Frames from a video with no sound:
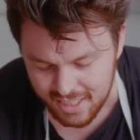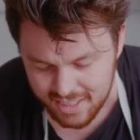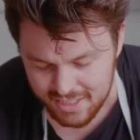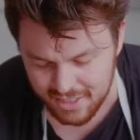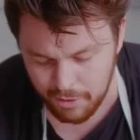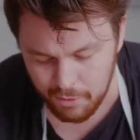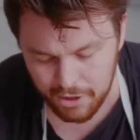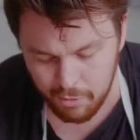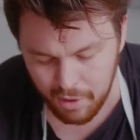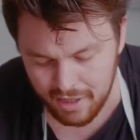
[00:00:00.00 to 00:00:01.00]
So they
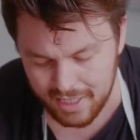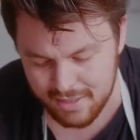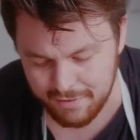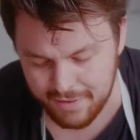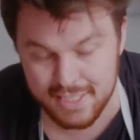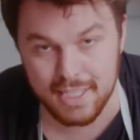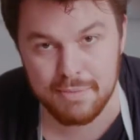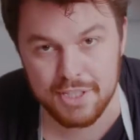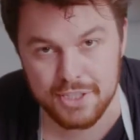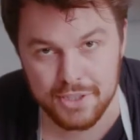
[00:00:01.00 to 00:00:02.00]
work well as a fish
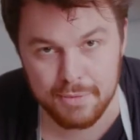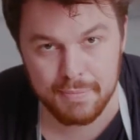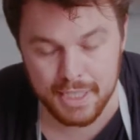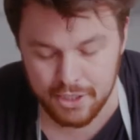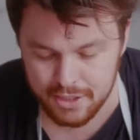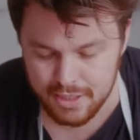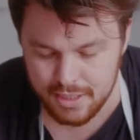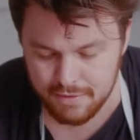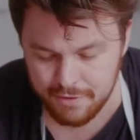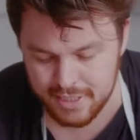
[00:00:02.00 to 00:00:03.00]
substitute
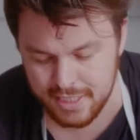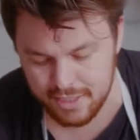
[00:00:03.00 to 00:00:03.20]
because firstly they're